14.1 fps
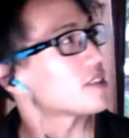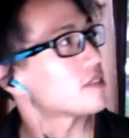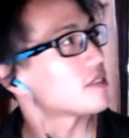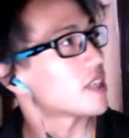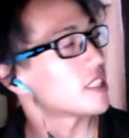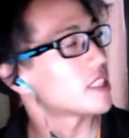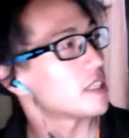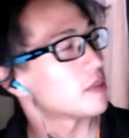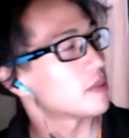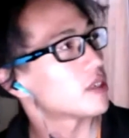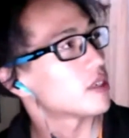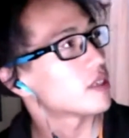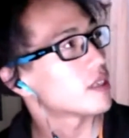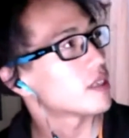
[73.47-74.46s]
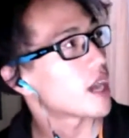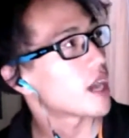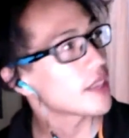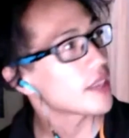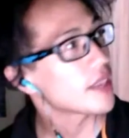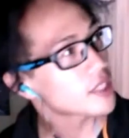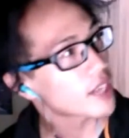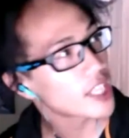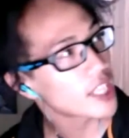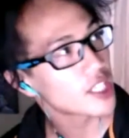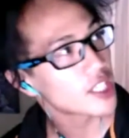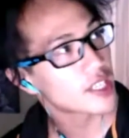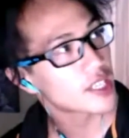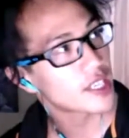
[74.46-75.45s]
violin anymore. I think I
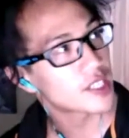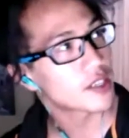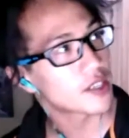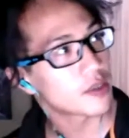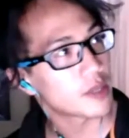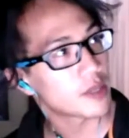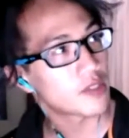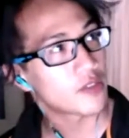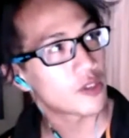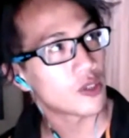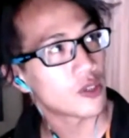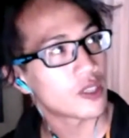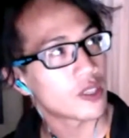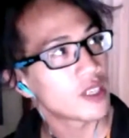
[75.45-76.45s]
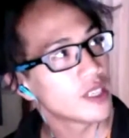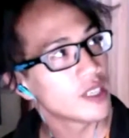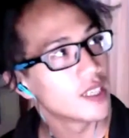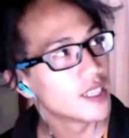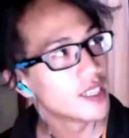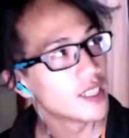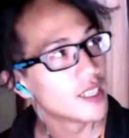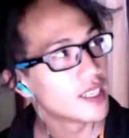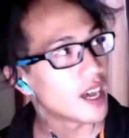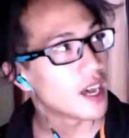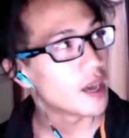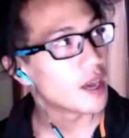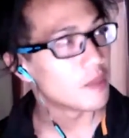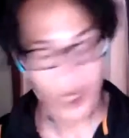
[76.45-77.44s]
started when I was four.
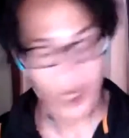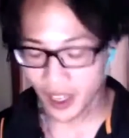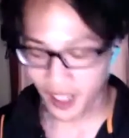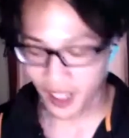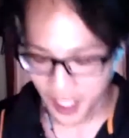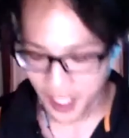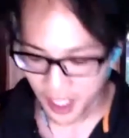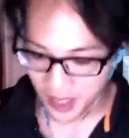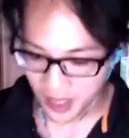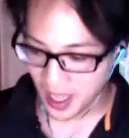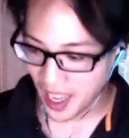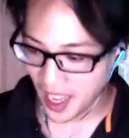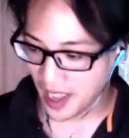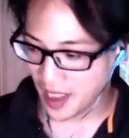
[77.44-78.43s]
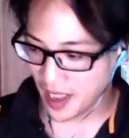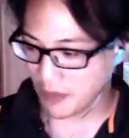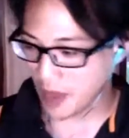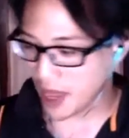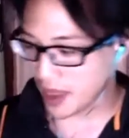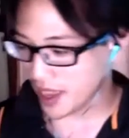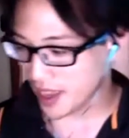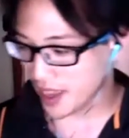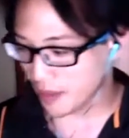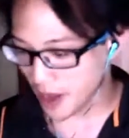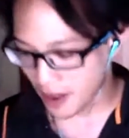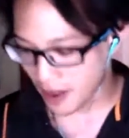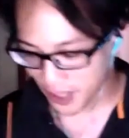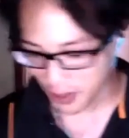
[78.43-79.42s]
Regardless, my
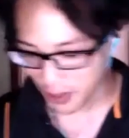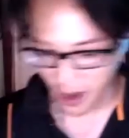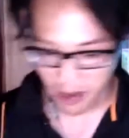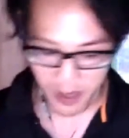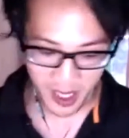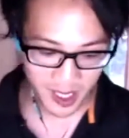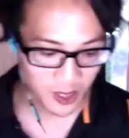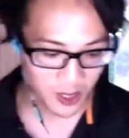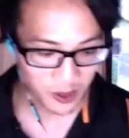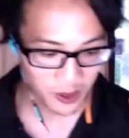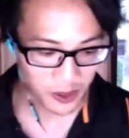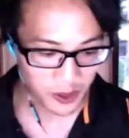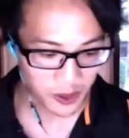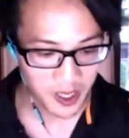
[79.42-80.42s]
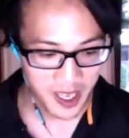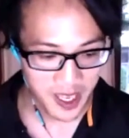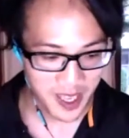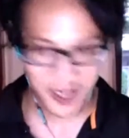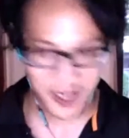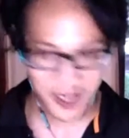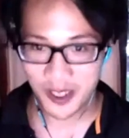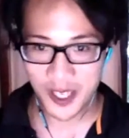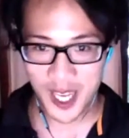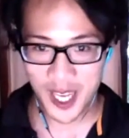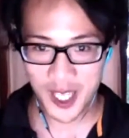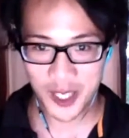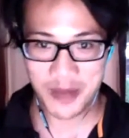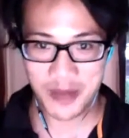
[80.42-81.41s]
parents brought me to, you know, good
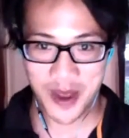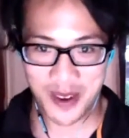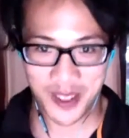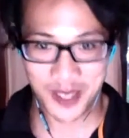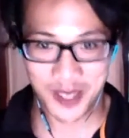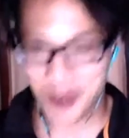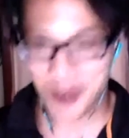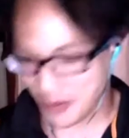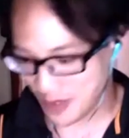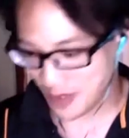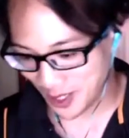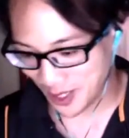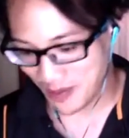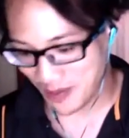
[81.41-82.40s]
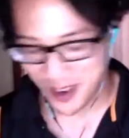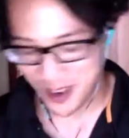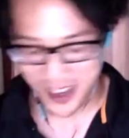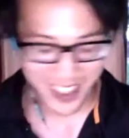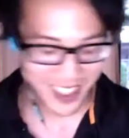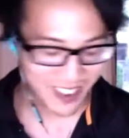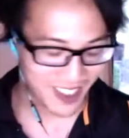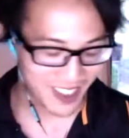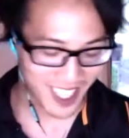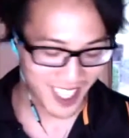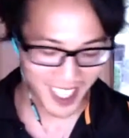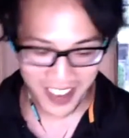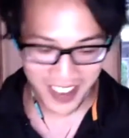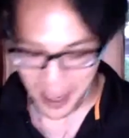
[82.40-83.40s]
Asian parents brought me somewhere and they were
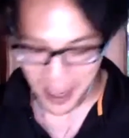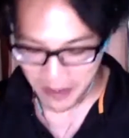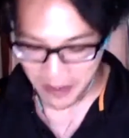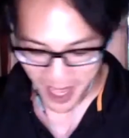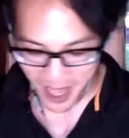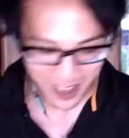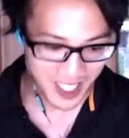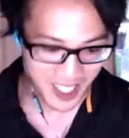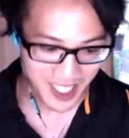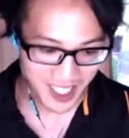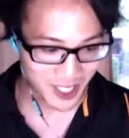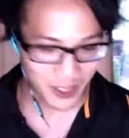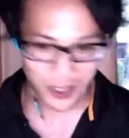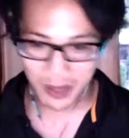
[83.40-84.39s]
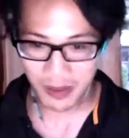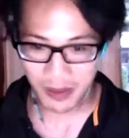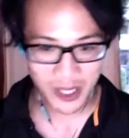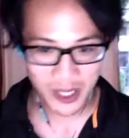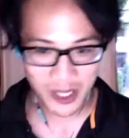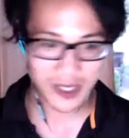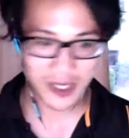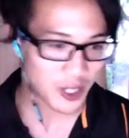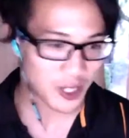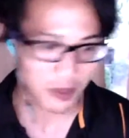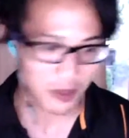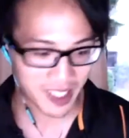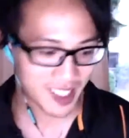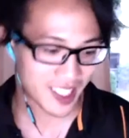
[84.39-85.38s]
like, okay, Ben, you need to choose a musical
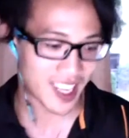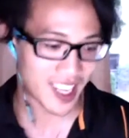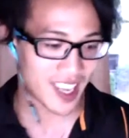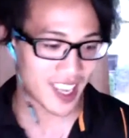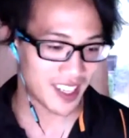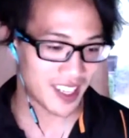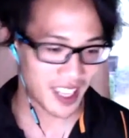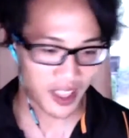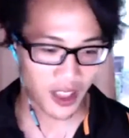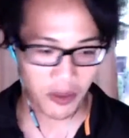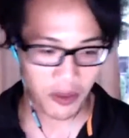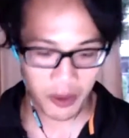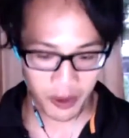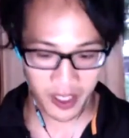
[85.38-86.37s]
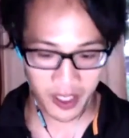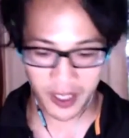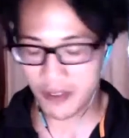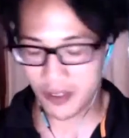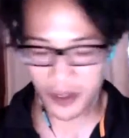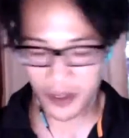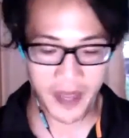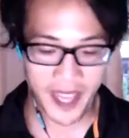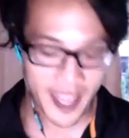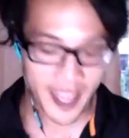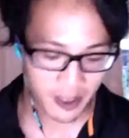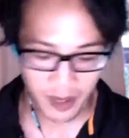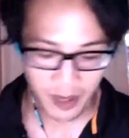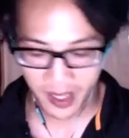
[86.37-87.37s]
instrument. And they thought we were going to go for the
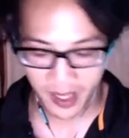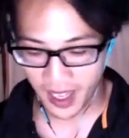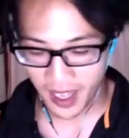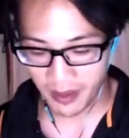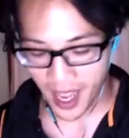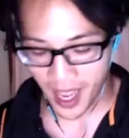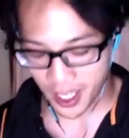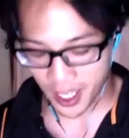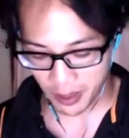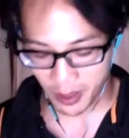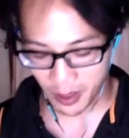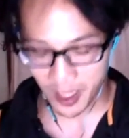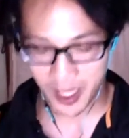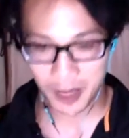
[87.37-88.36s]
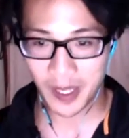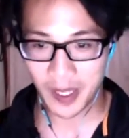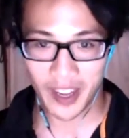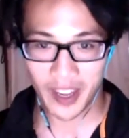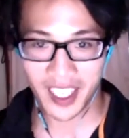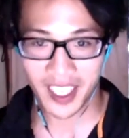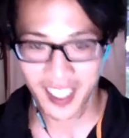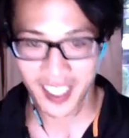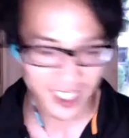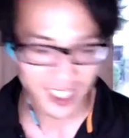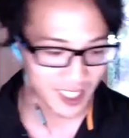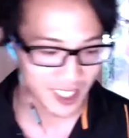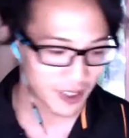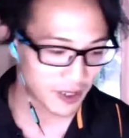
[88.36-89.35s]
piano, but I actually wanted to play the violin.
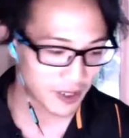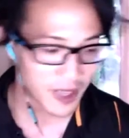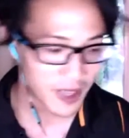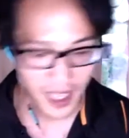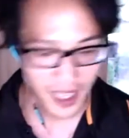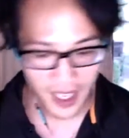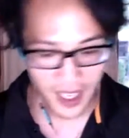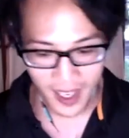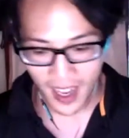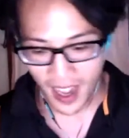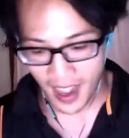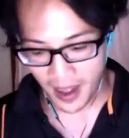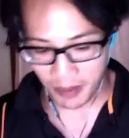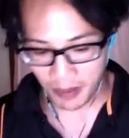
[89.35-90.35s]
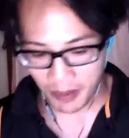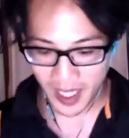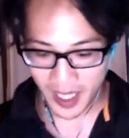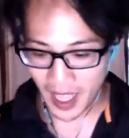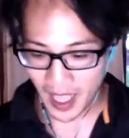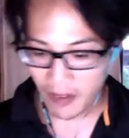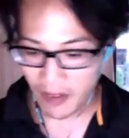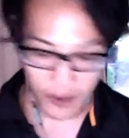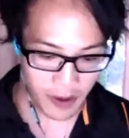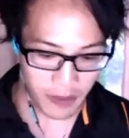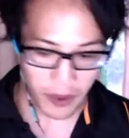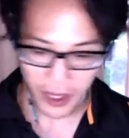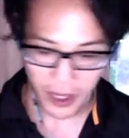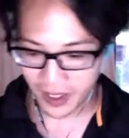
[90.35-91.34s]
So did that for a
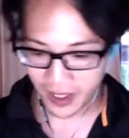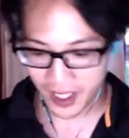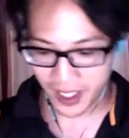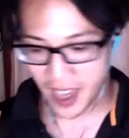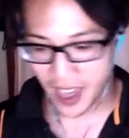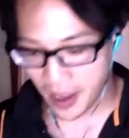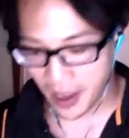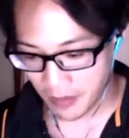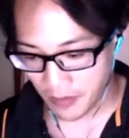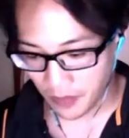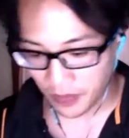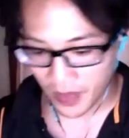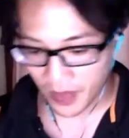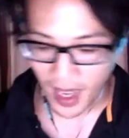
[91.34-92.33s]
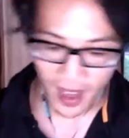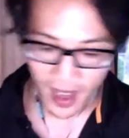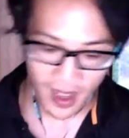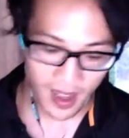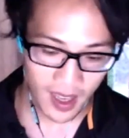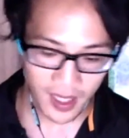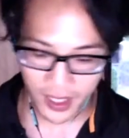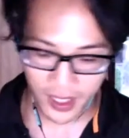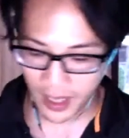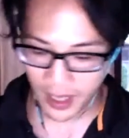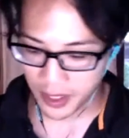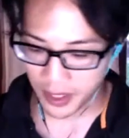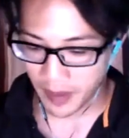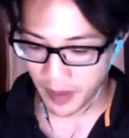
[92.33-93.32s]
pretty long time until I
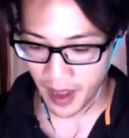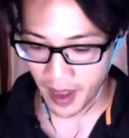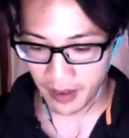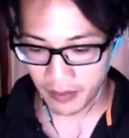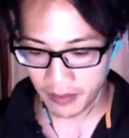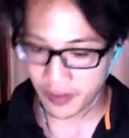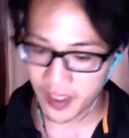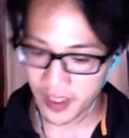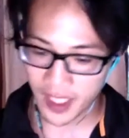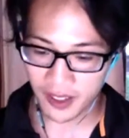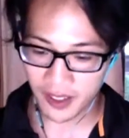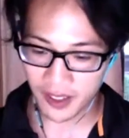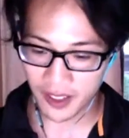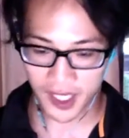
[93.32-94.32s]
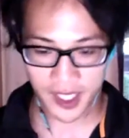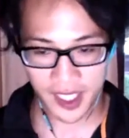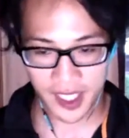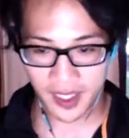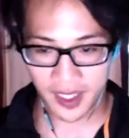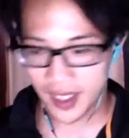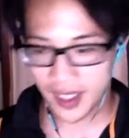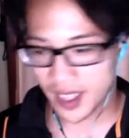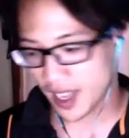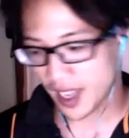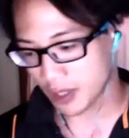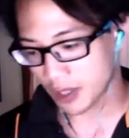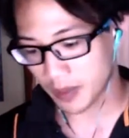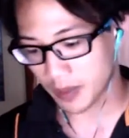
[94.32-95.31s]
was about 15 or 16.
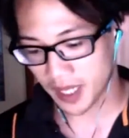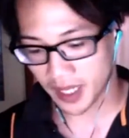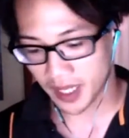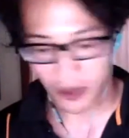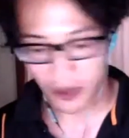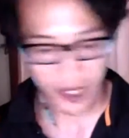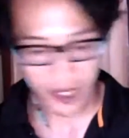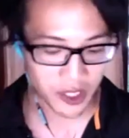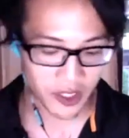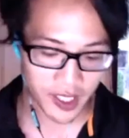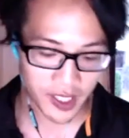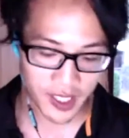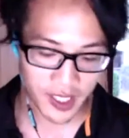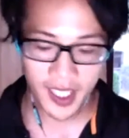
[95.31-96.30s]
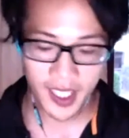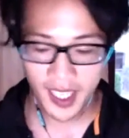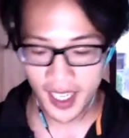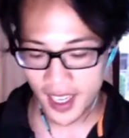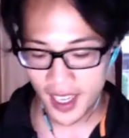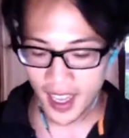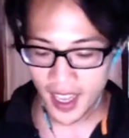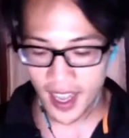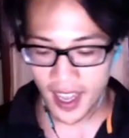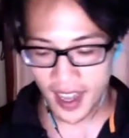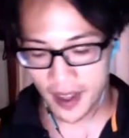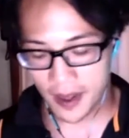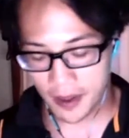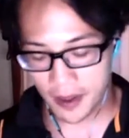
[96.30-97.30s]
I was playing in orchestras.
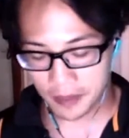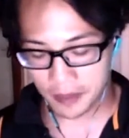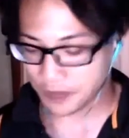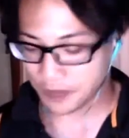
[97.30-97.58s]
And